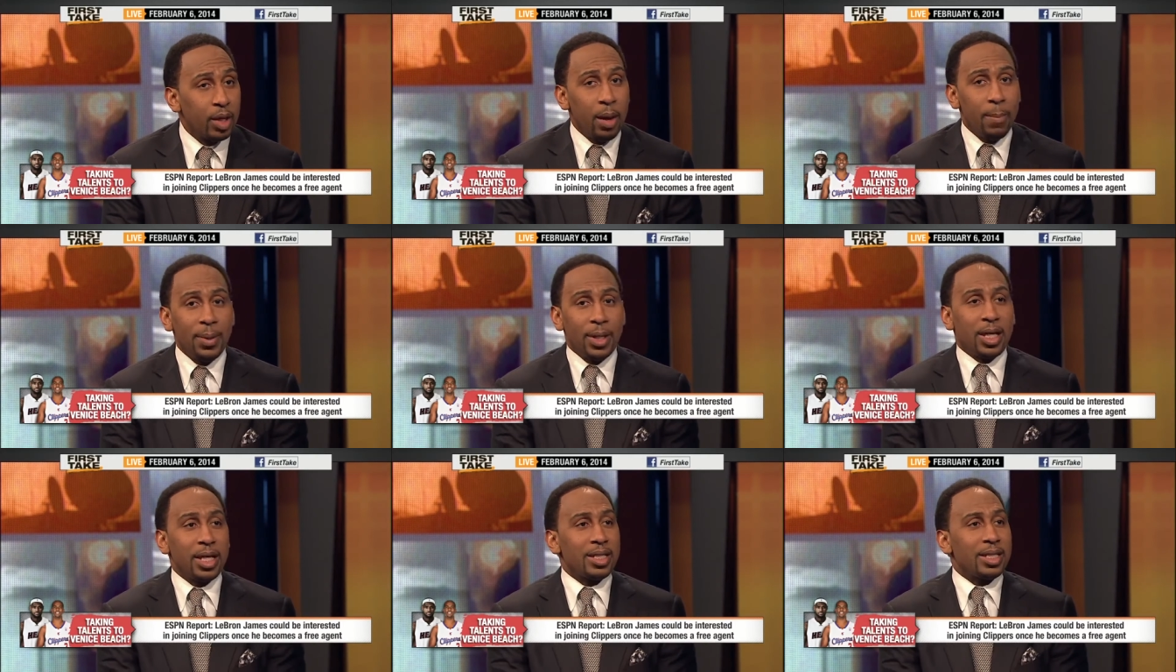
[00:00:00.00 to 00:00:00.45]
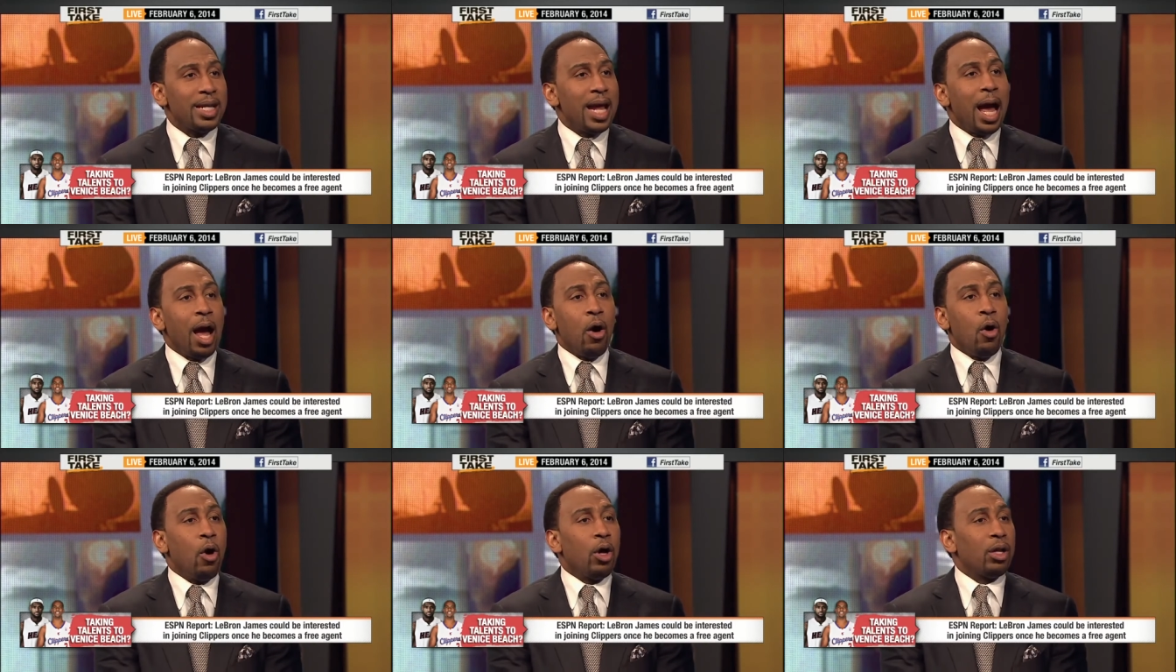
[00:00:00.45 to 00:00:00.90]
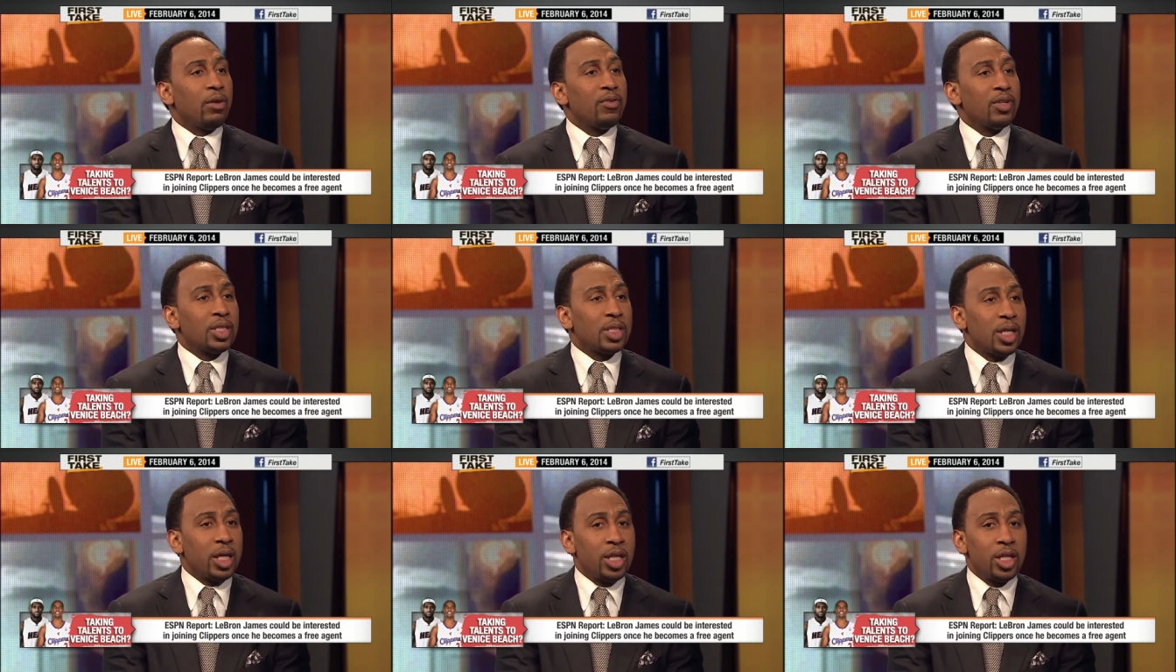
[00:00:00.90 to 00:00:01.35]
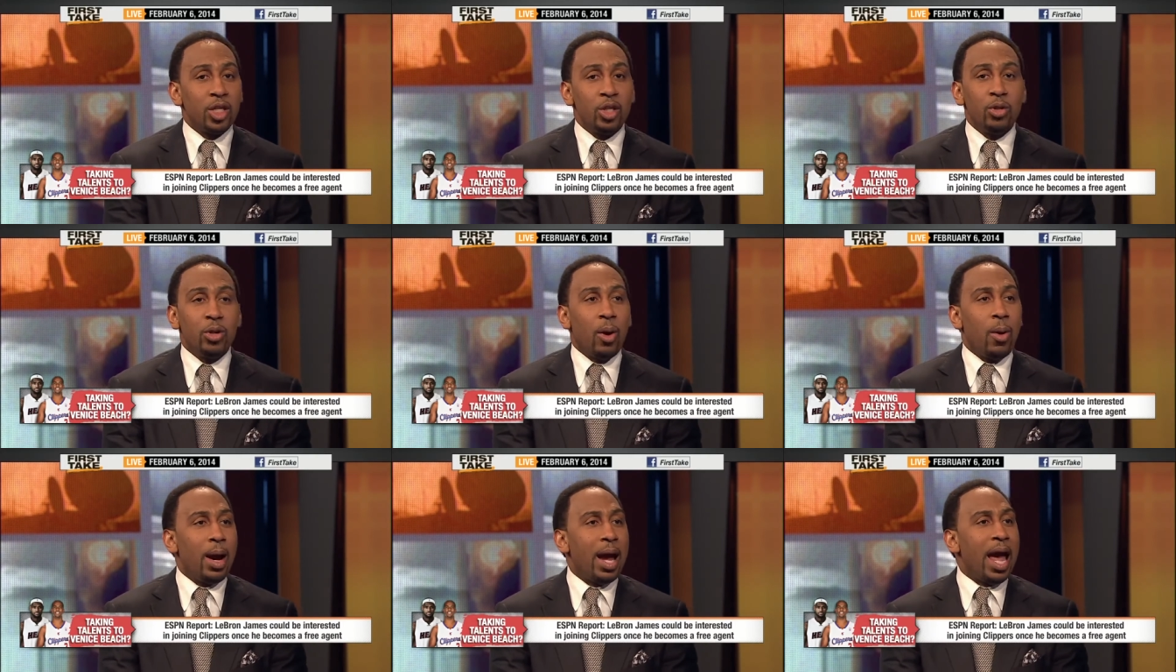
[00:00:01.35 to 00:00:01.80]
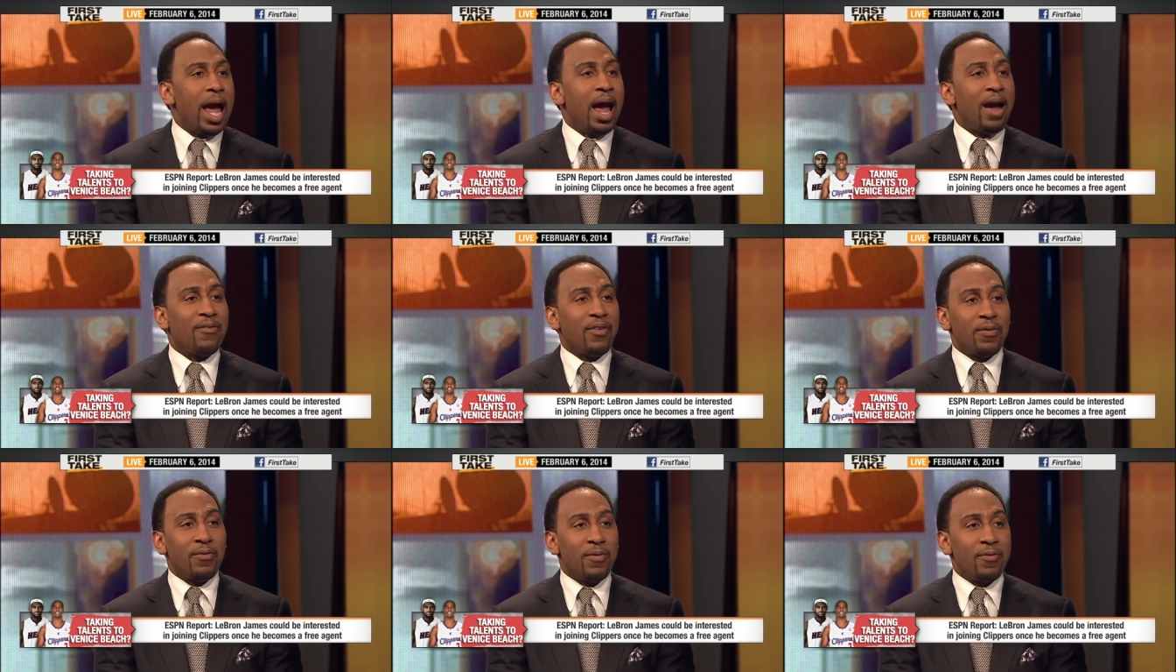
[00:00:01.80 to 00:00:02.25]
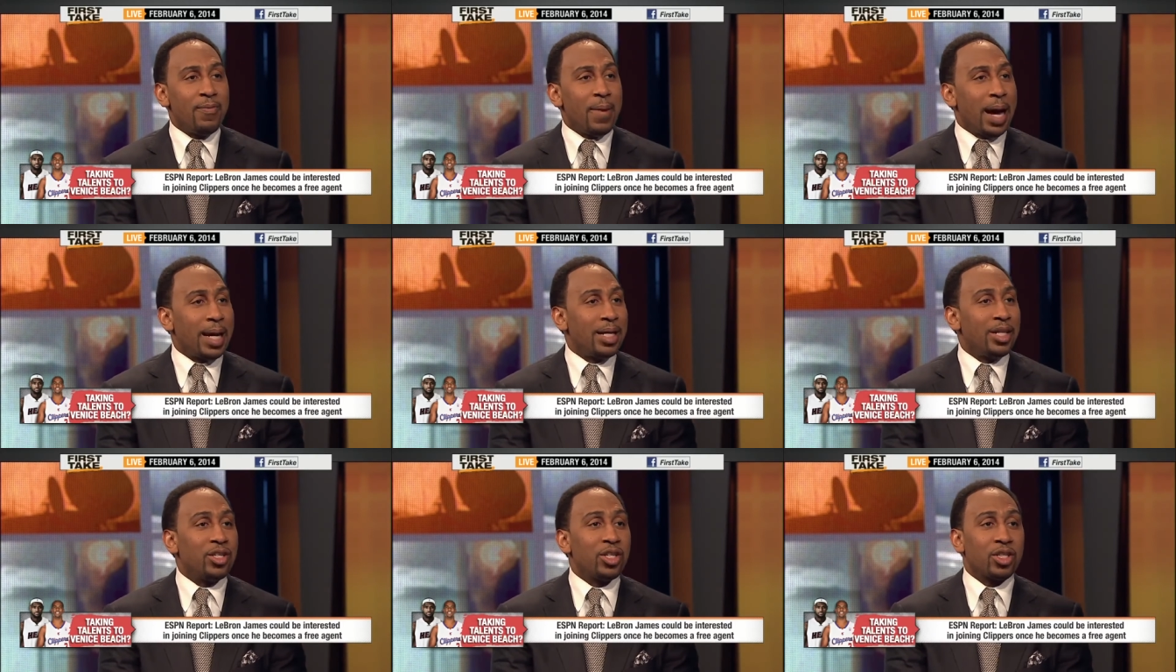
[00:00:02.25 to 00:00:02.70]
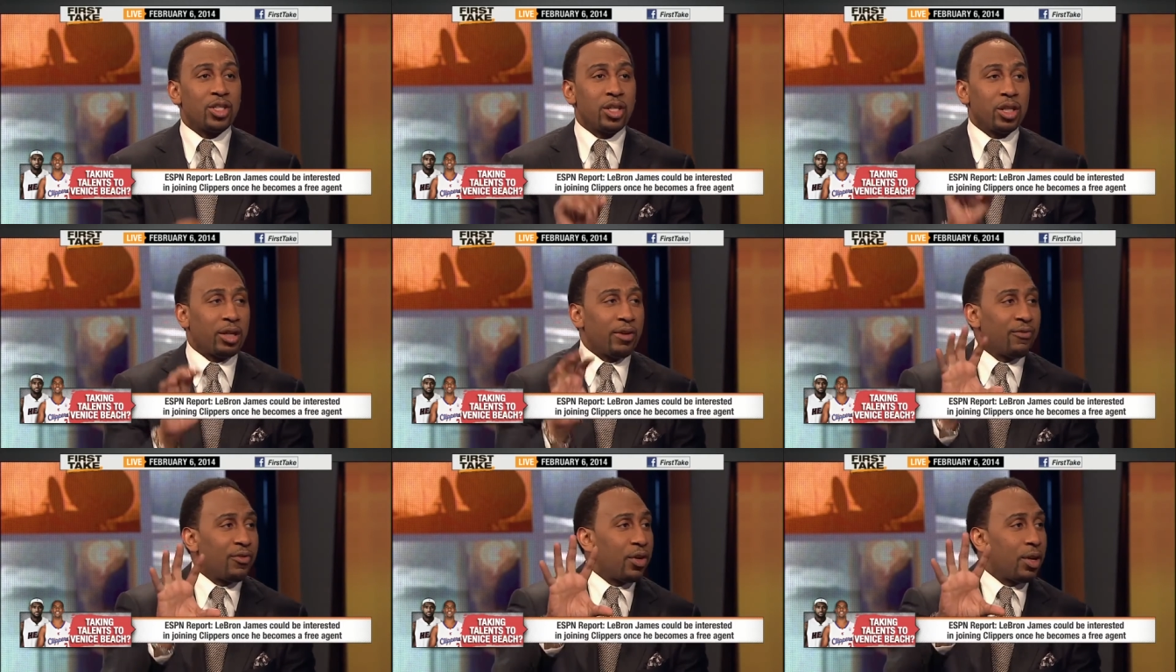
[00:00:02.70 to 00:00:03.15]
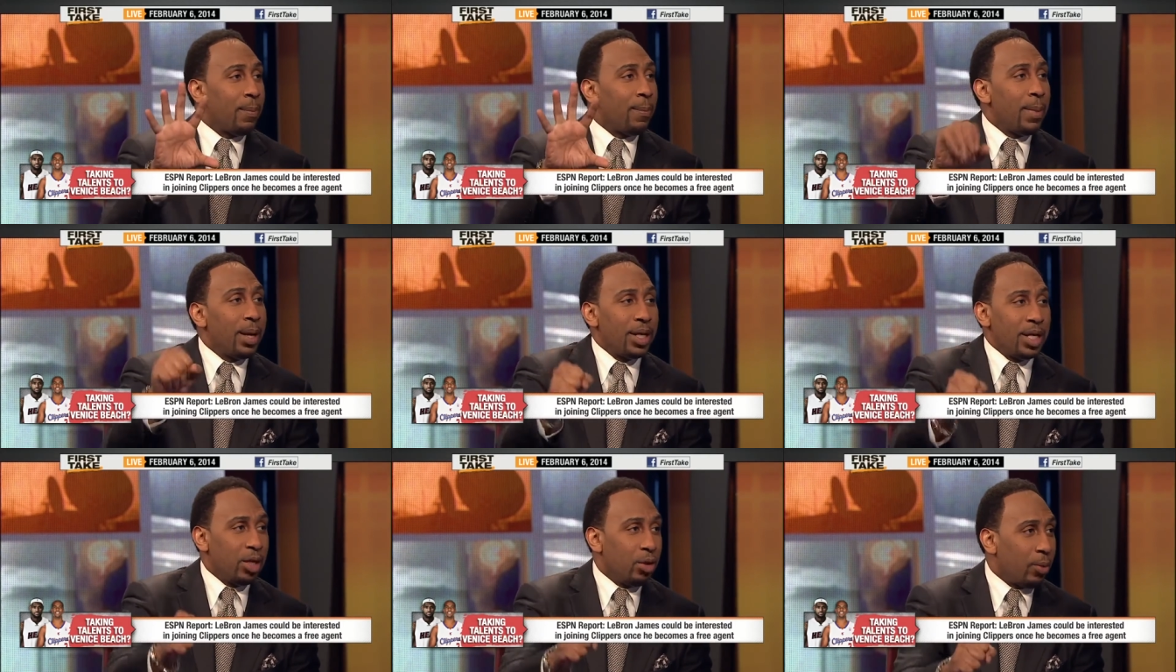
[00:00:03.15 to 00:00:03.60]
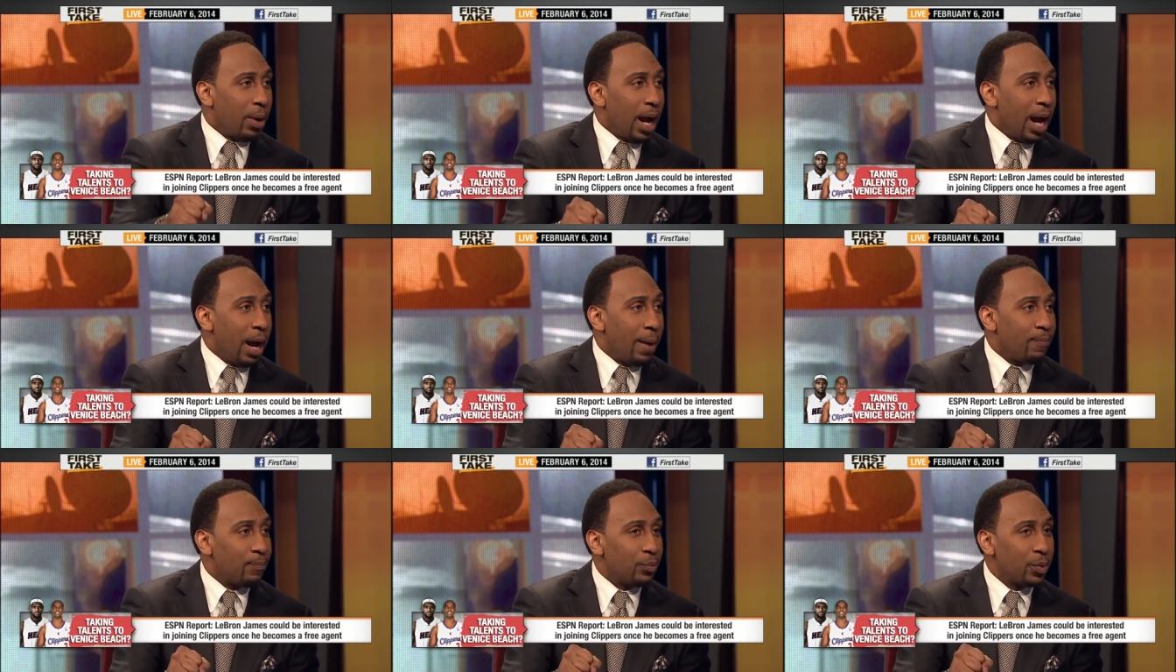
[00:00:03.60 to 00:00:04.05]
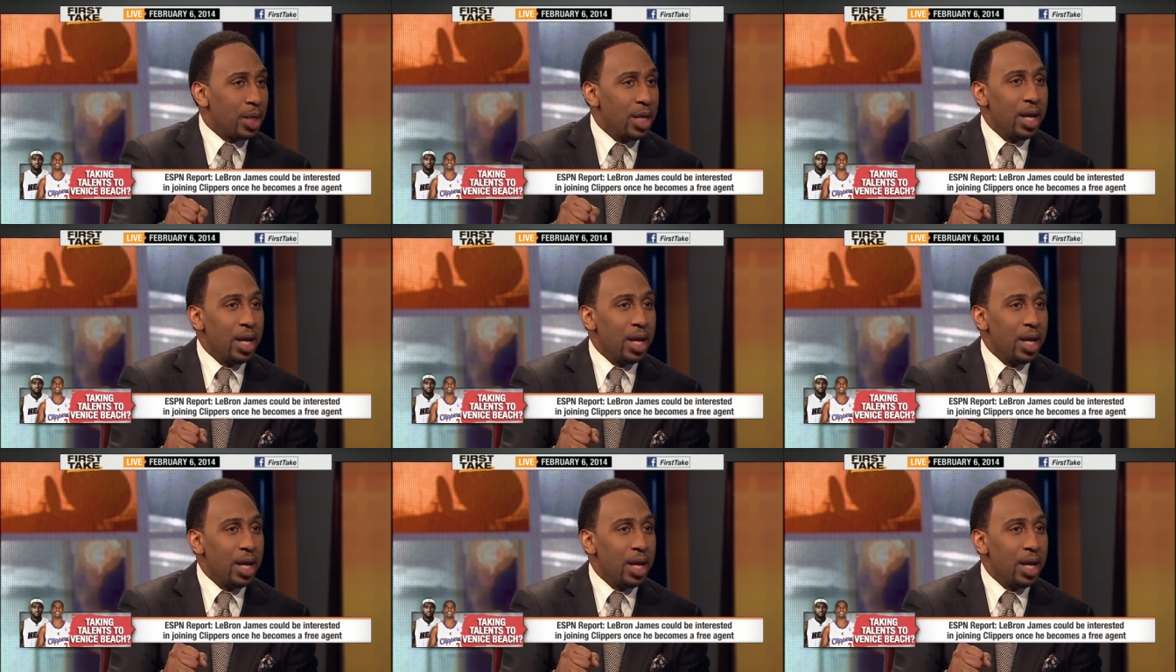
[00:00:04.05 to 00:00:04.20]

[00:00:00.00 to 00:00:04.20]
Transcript: Because now all of a sudden you don't have everybody just looking for the money grab. Mm-hmm.